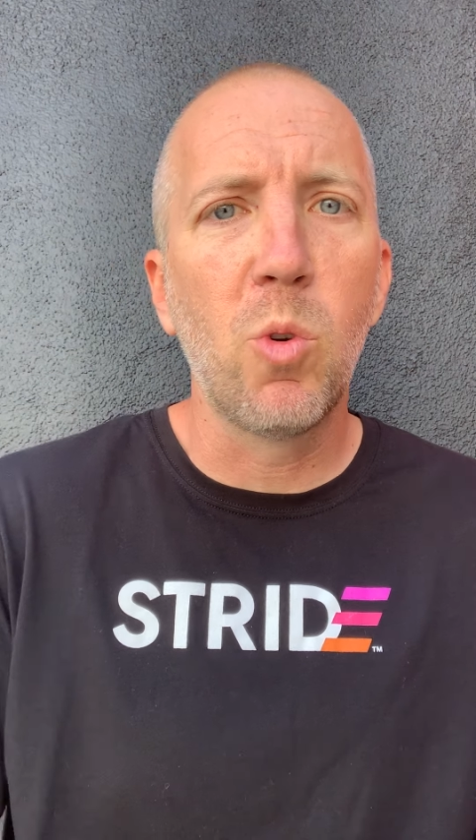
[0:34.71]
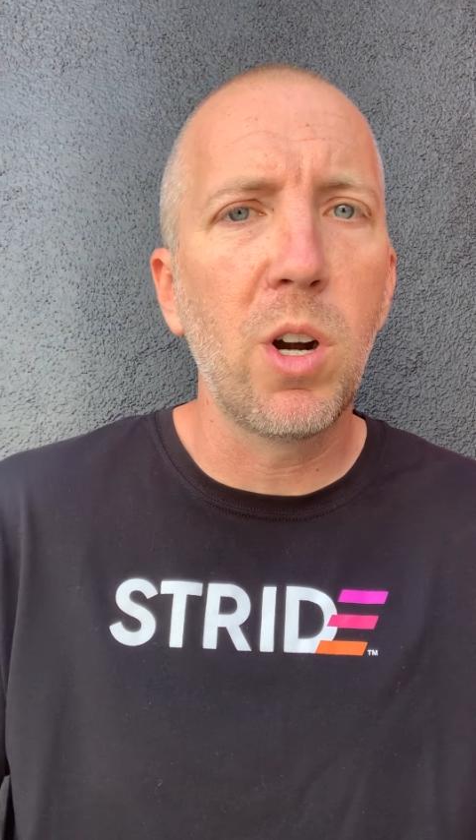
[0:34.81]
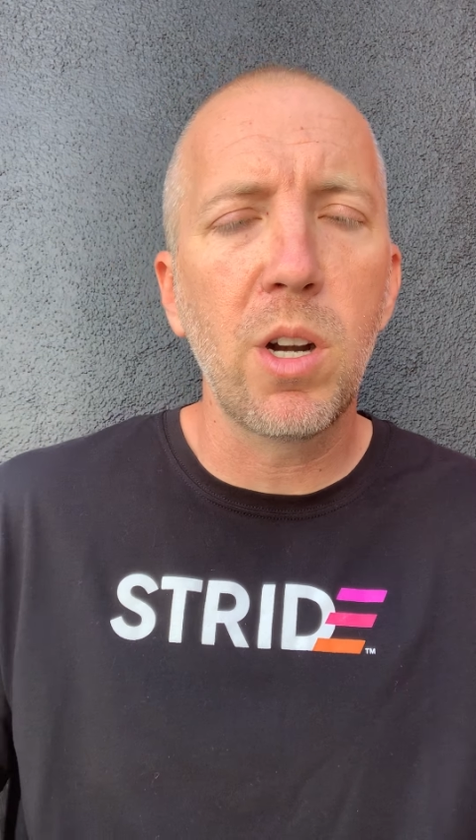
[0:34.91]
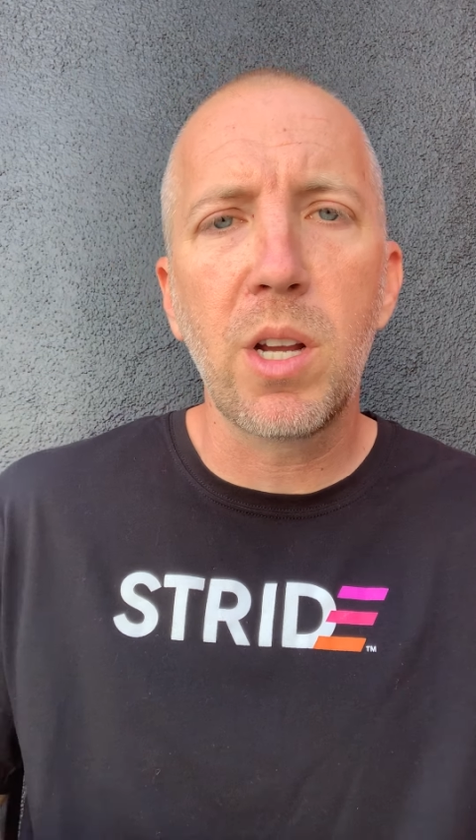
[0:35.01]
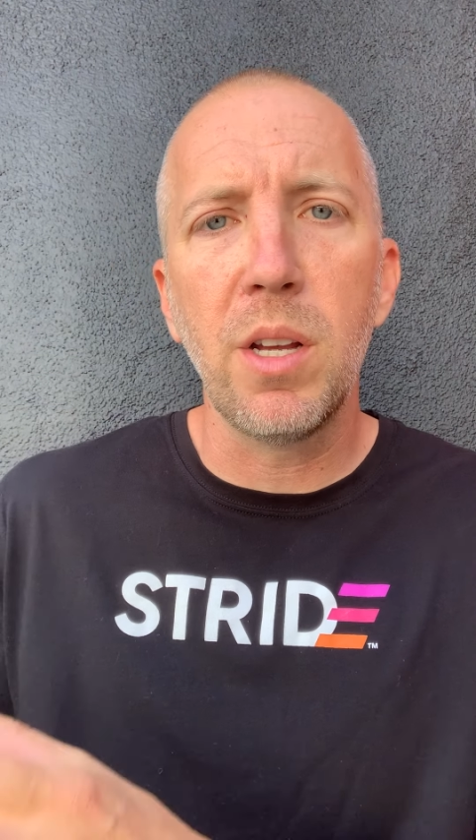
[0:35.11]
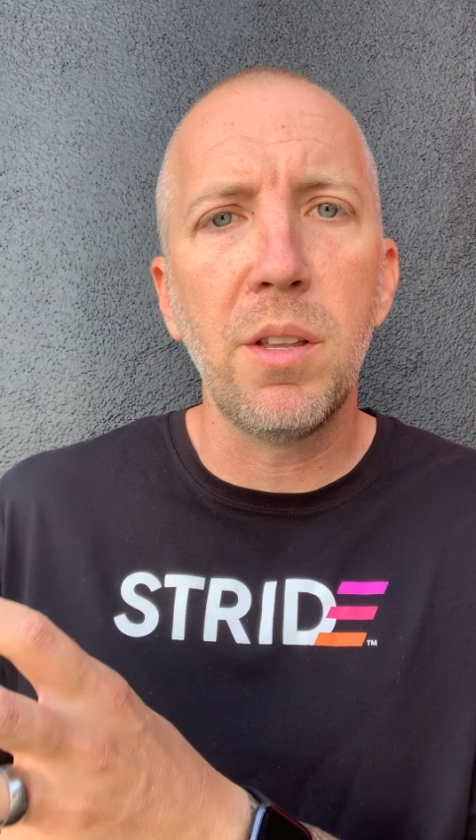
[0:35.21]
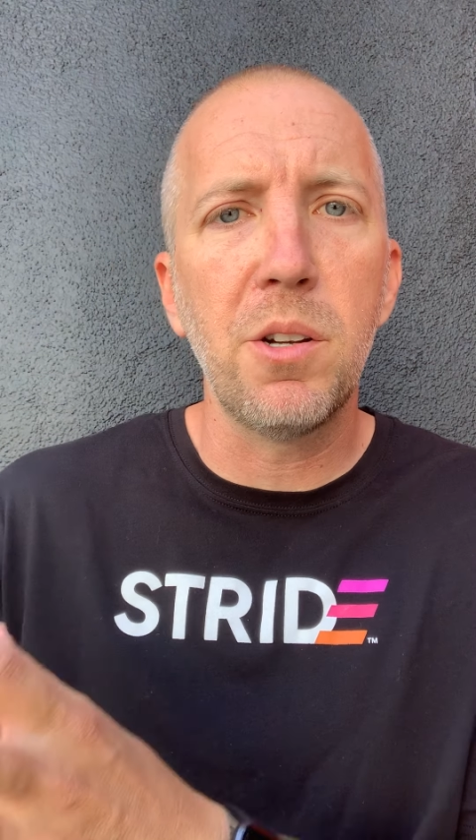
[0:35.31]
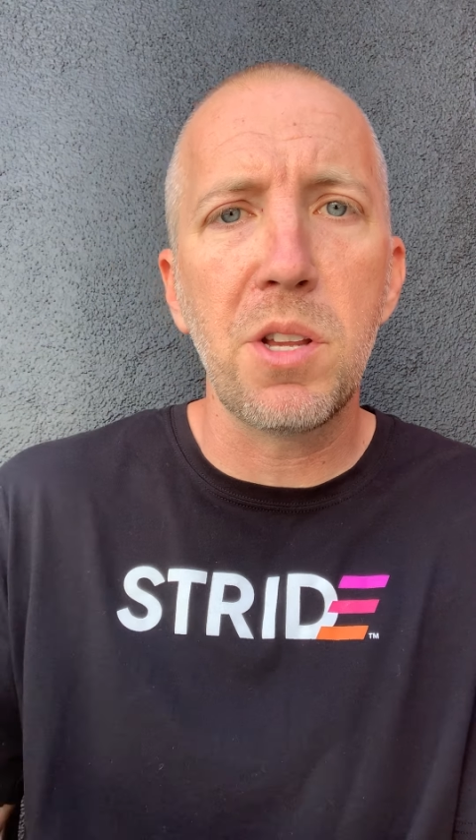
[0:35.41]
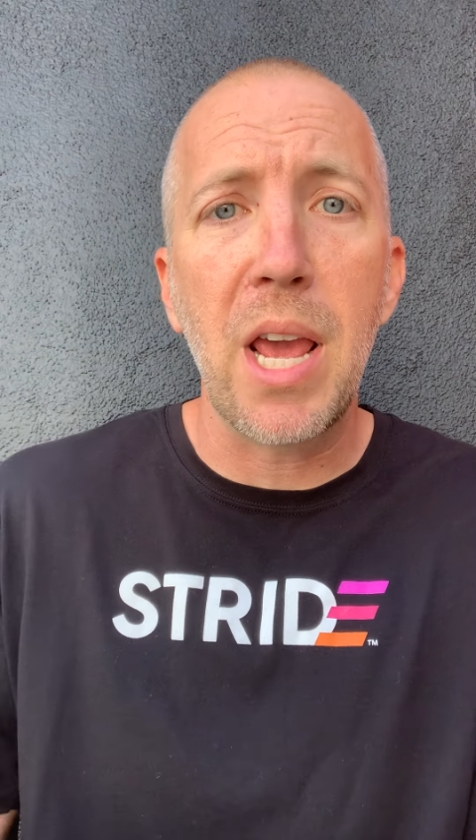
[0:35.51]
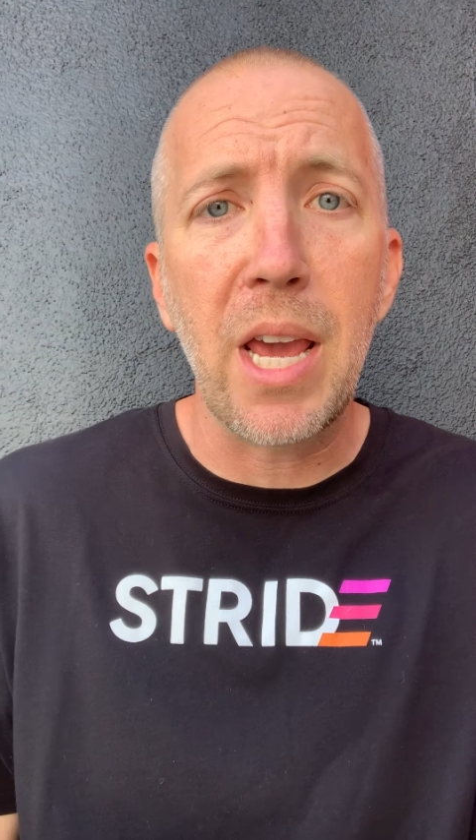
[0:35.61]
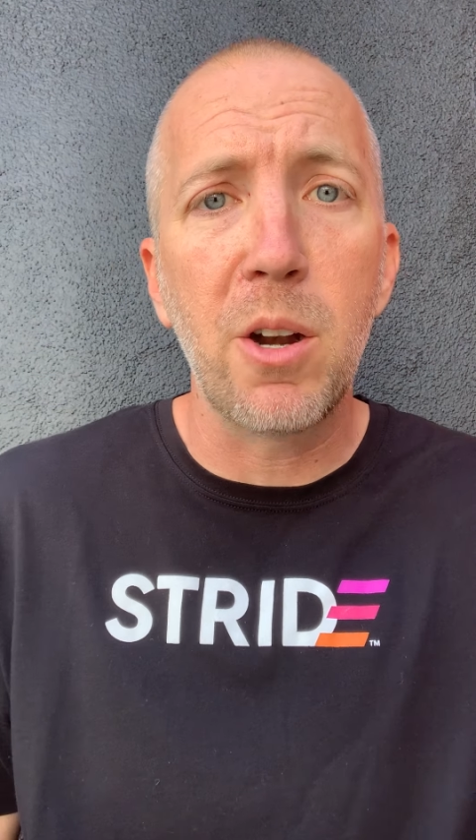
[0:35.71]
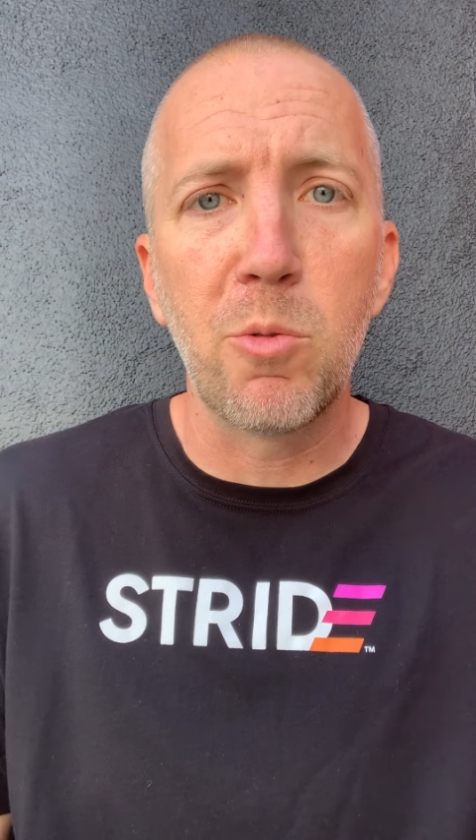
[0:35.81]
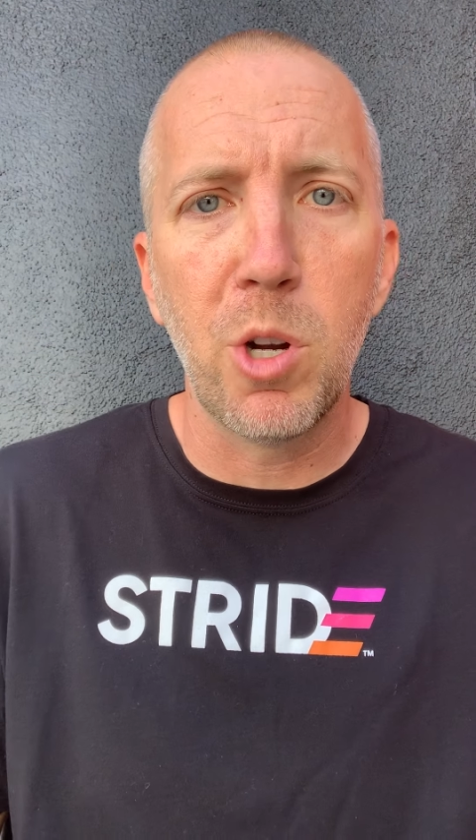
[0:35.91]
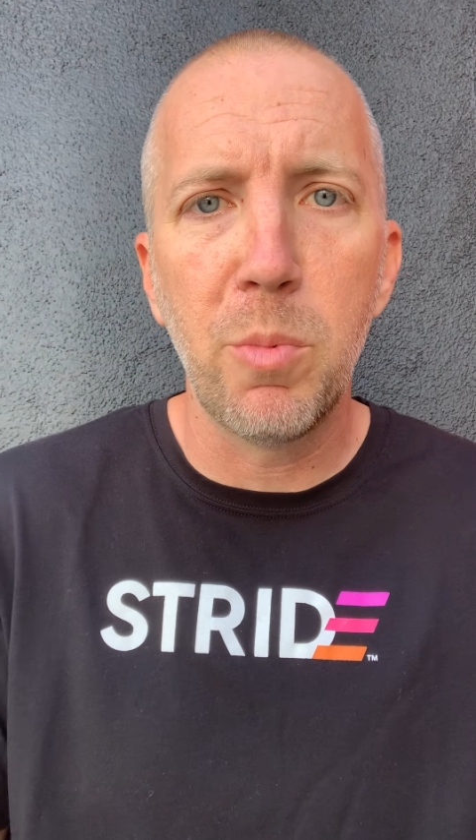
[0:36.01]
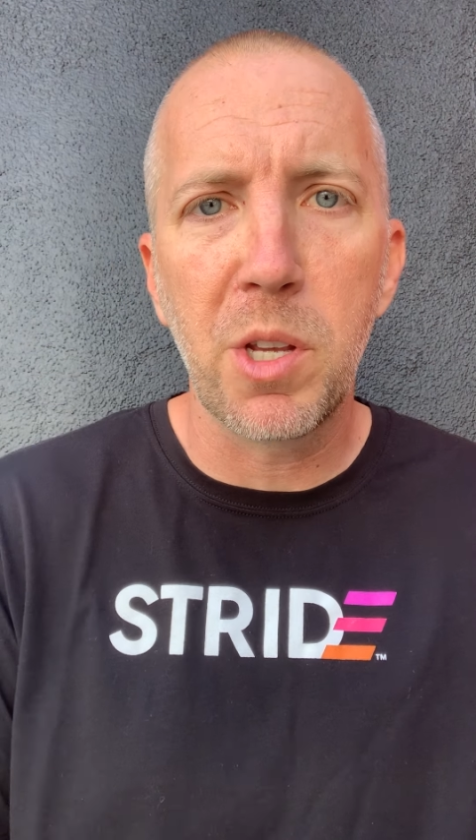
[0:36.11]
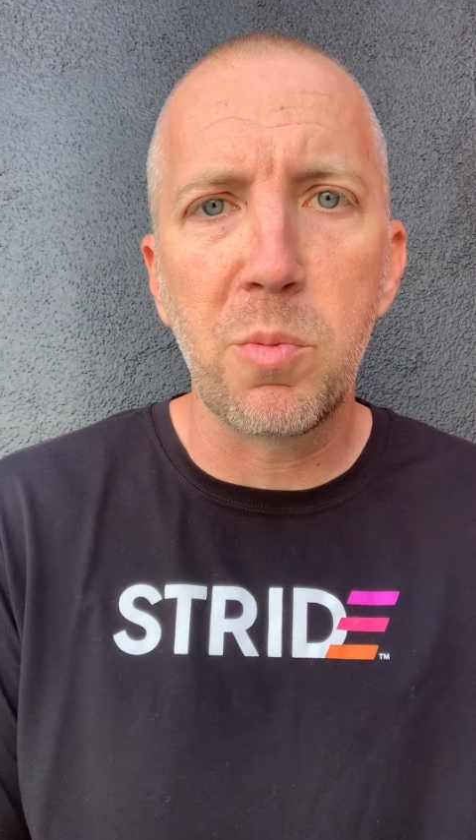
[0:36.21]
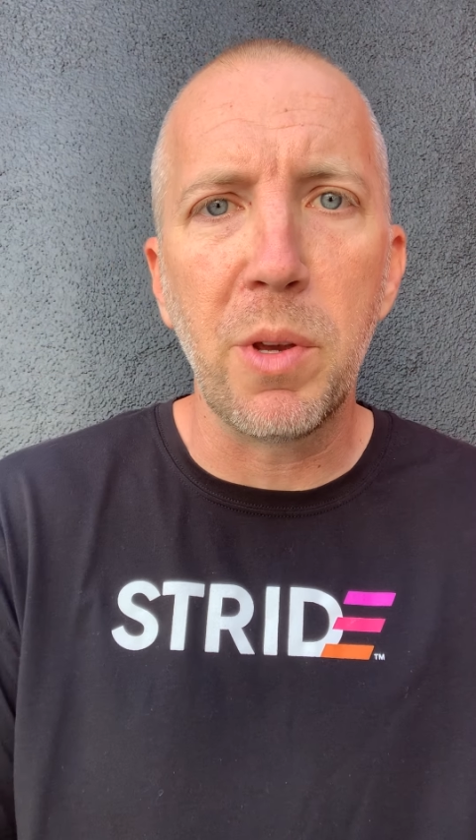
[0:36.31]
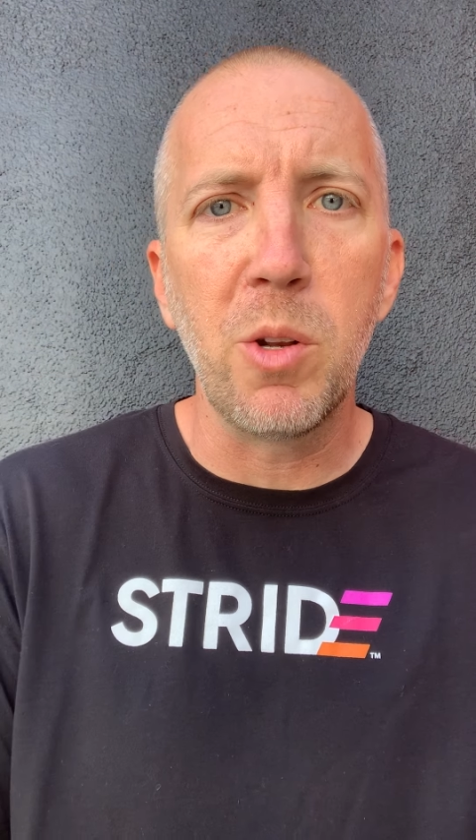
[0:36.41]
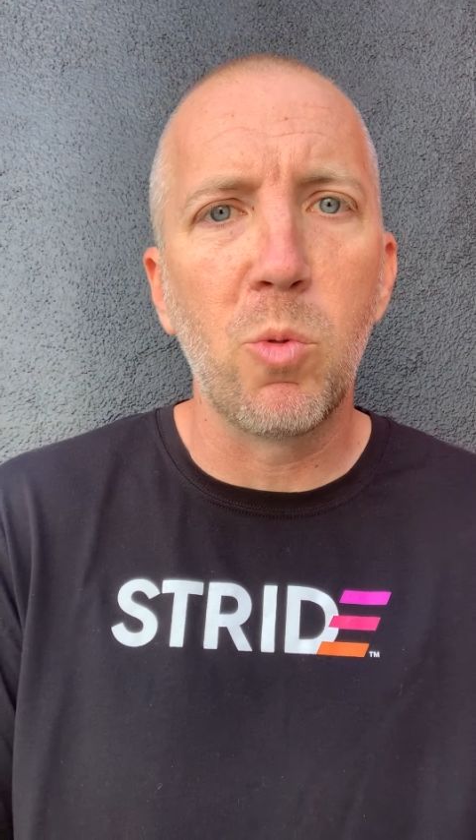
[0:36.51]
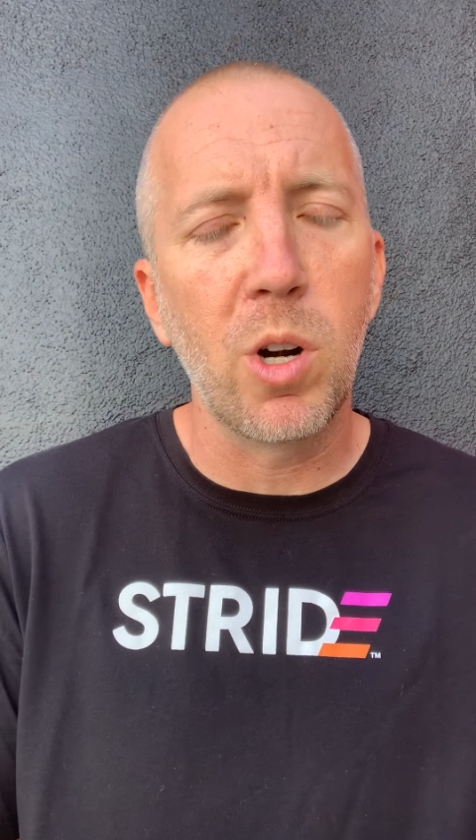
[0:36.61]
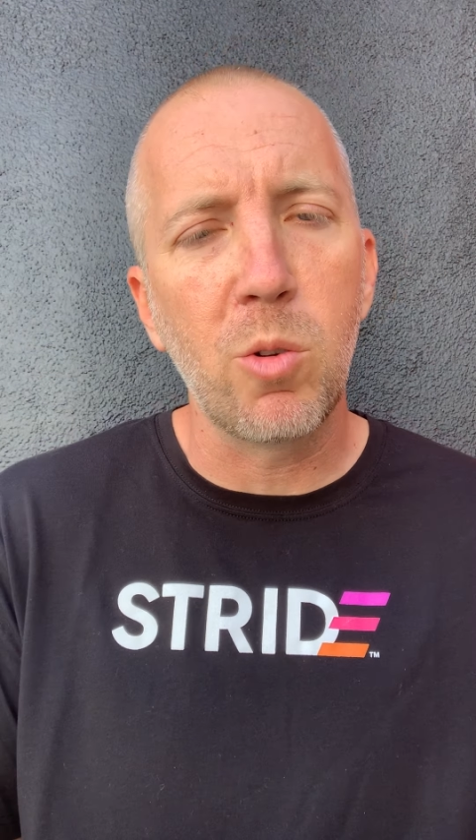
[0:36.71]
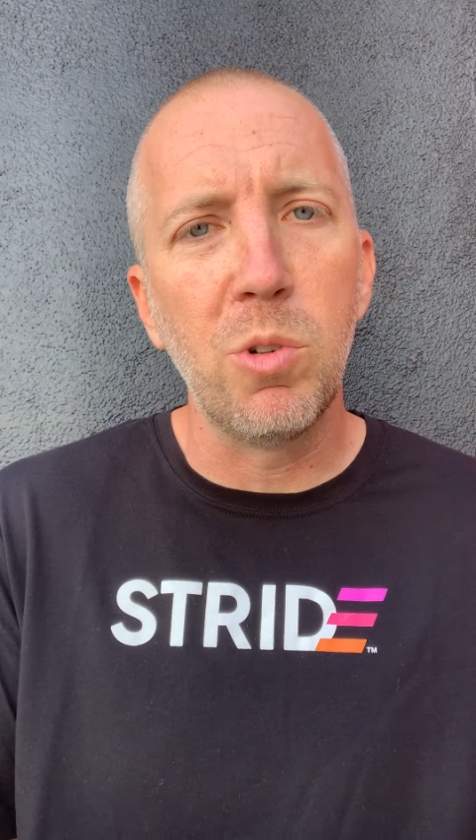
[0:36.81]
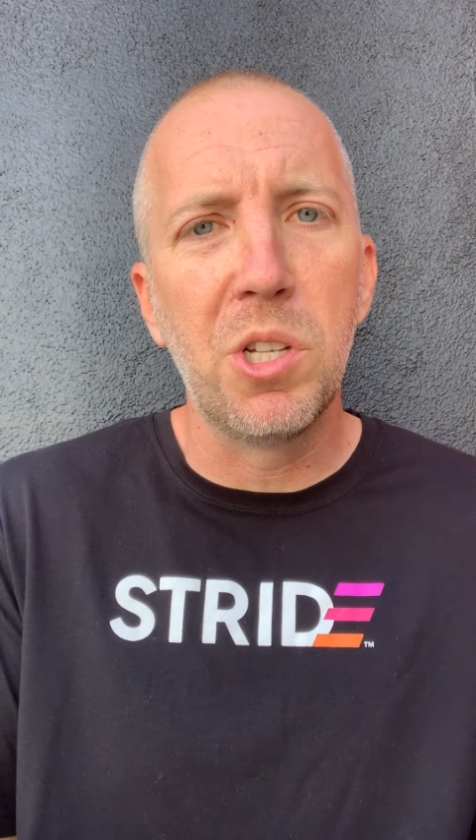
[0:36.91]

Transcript: work and there's anaerobic speed work.